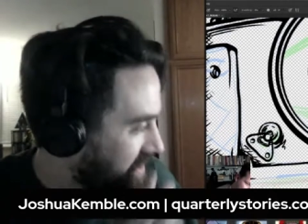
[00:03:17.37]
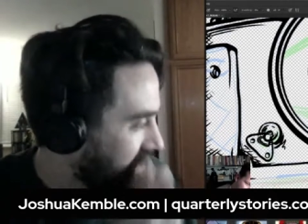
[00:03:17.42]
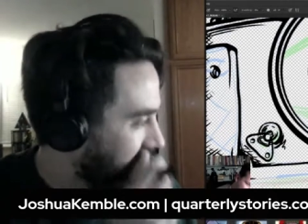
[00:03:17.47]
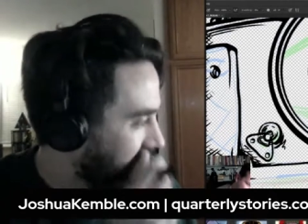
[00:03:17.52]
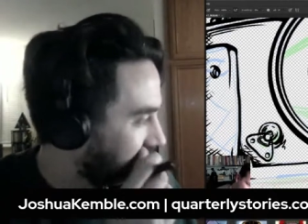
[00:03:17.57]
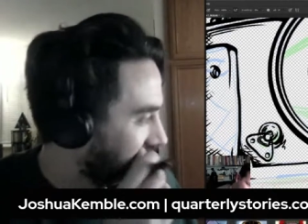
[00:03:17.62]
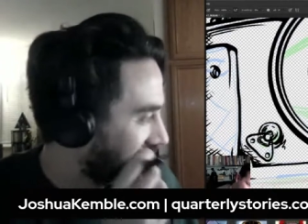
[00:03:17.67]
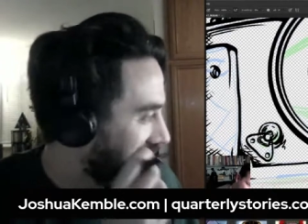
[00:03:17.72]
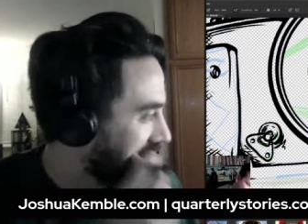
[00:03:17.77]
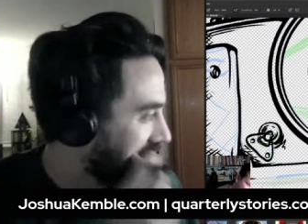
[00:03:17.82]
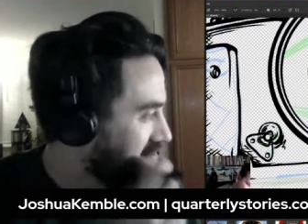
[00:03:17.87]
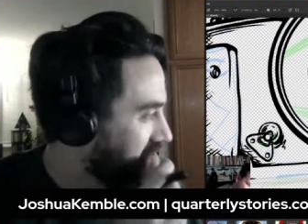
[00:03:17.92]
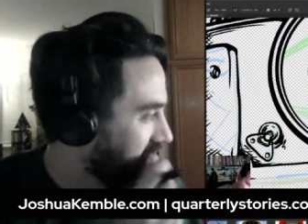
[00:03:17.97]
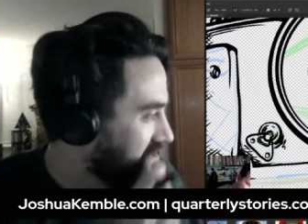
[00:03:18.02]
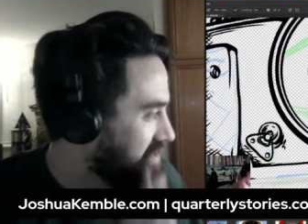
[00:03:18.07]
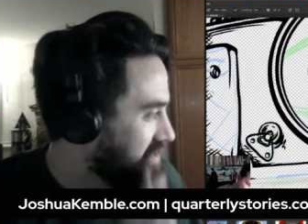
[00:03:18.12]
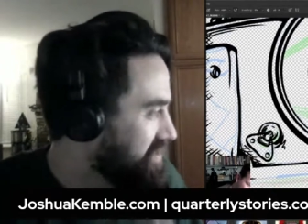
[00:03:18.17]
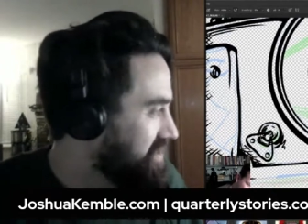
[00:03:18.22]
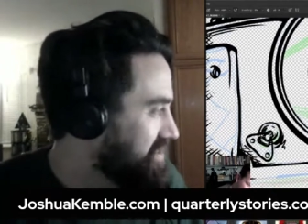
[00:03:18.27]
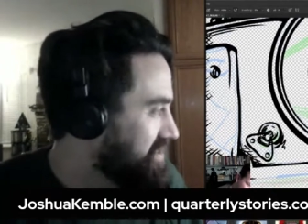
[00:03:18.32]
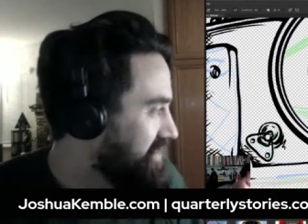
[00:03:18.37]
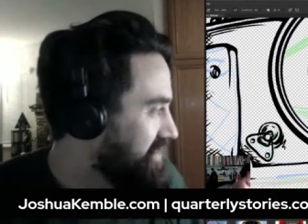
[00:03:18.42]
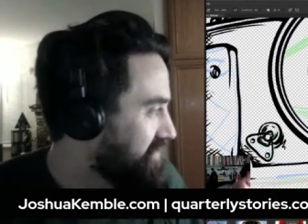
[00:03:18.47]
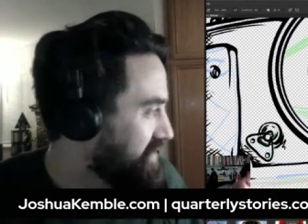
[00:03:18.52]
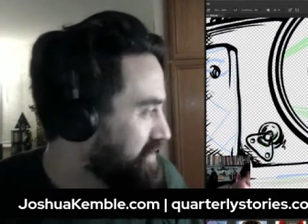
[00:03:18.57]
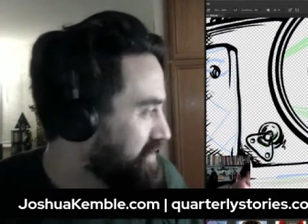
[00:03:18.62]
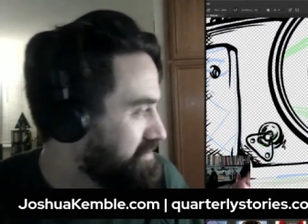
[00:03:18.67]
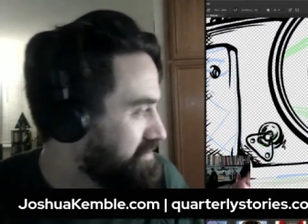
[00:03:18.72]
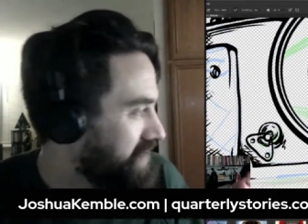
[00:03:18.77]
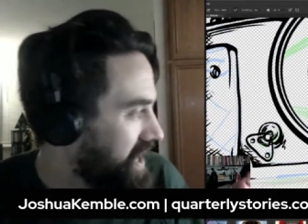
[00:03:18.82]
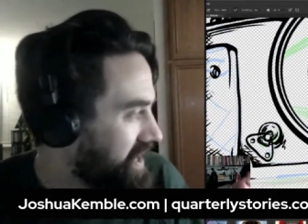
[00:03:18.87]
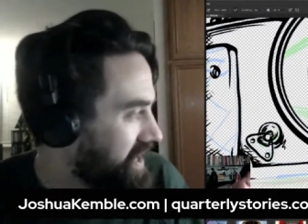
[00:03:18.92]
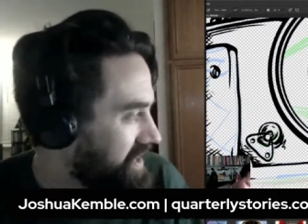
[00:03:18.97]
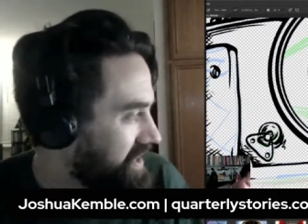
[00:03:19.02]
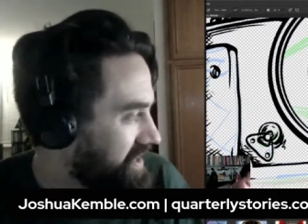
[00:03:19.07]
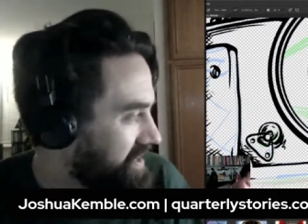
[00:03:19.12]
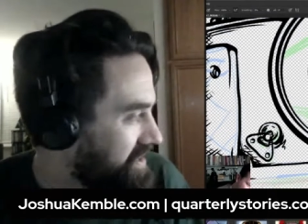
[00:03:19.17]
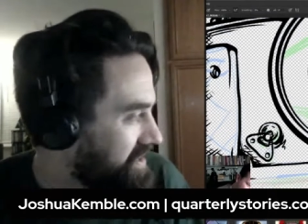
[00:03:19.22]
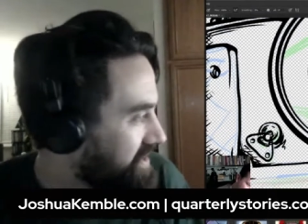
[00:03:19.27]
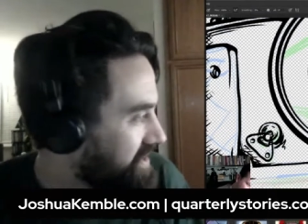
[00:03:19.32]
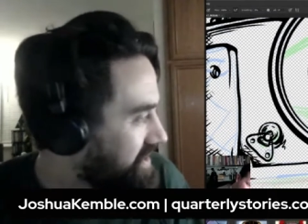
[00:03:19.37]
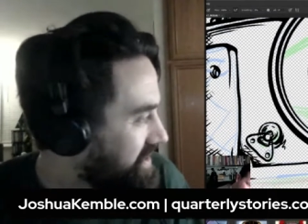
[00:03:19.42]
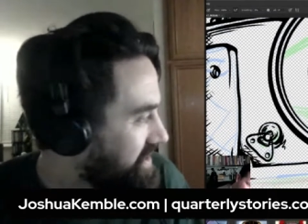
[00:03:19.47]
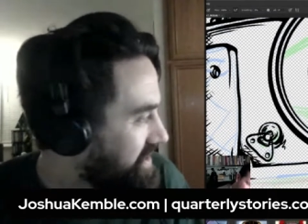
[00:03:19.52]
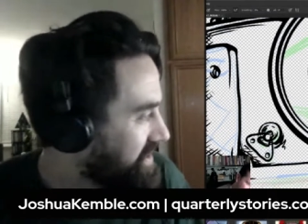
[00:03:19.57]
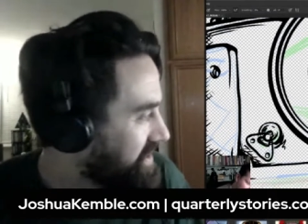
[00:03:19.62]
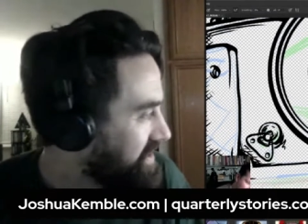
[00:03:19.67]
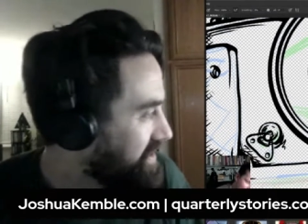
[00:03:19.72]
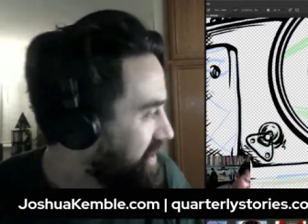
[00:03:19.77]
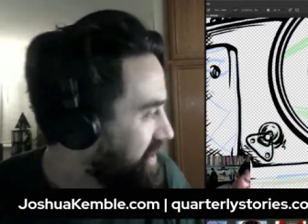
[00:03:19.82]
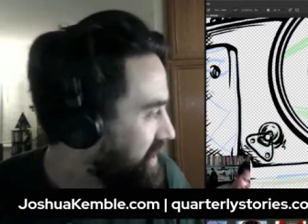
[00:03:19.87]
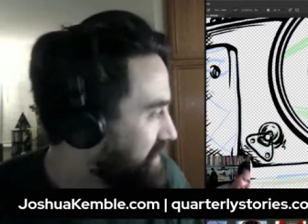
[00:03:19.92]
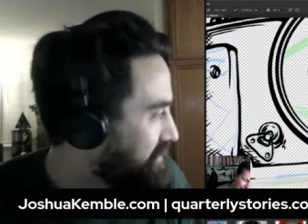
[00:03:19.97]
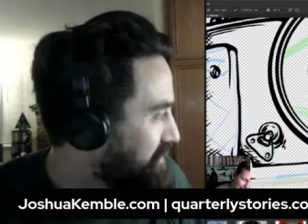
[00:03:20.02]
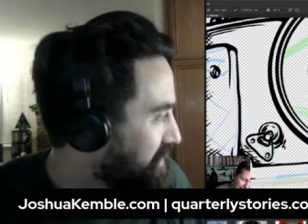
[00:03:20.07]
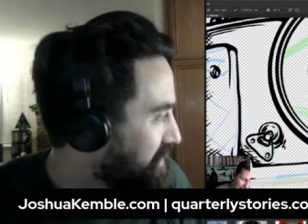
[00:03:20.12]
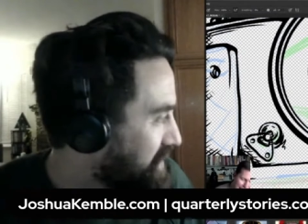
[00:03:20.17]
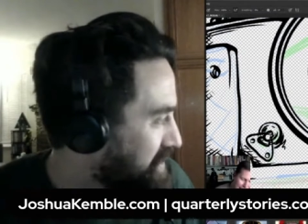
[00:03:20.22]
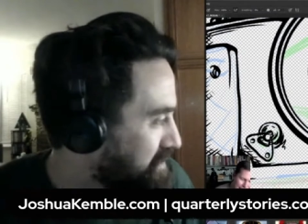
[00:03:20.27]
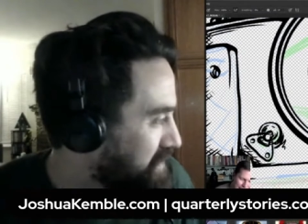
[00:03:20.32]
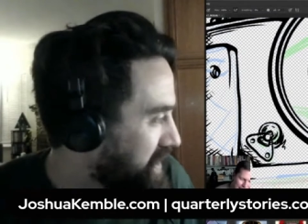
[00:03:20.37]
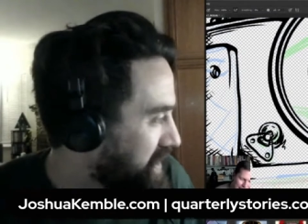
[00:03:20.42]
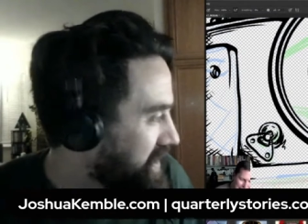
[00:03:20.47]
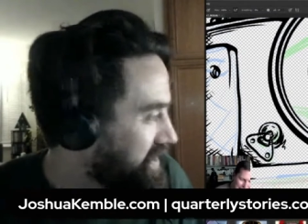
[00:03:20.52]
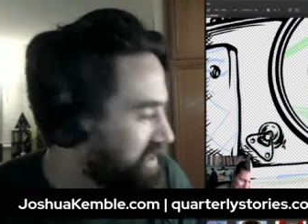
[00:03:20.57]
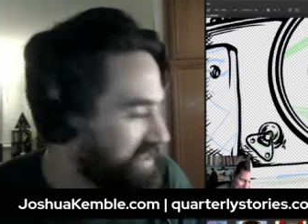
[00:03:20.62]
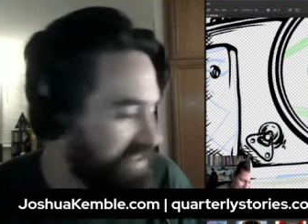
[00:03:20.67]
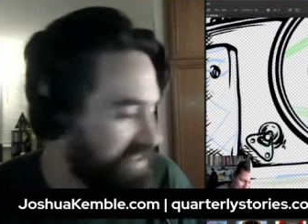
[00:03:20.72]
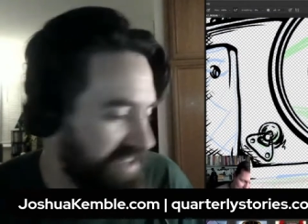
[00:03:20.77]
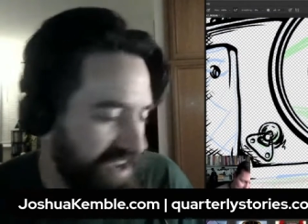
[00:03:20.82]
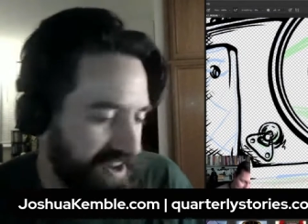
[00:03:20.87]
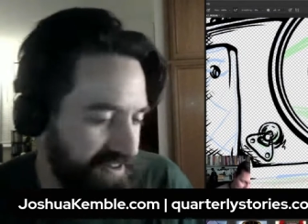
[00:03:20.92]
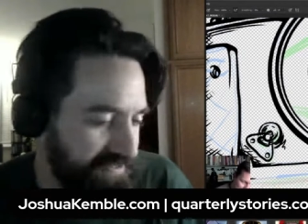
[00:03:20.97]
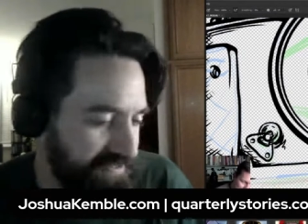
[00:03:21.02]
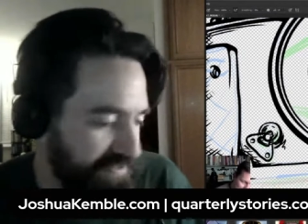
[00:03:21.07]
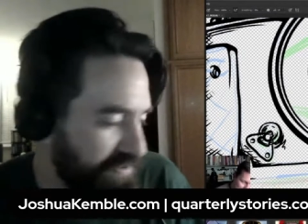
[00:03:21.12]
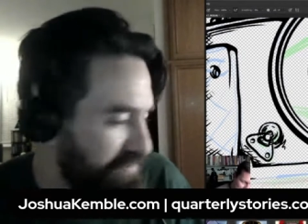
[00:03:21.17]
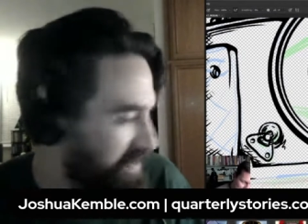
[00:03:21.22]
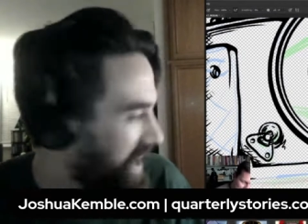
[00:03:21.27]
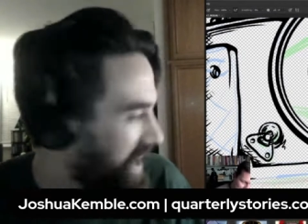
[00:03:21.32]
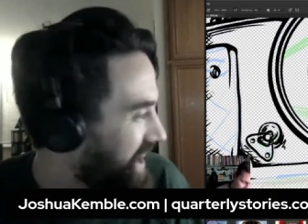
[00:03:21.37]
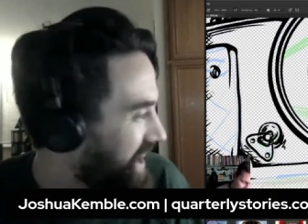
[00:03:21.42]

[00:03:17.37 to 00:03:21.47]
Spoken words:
cluelessness of it made it kind of funny, but I did kind of feel bad.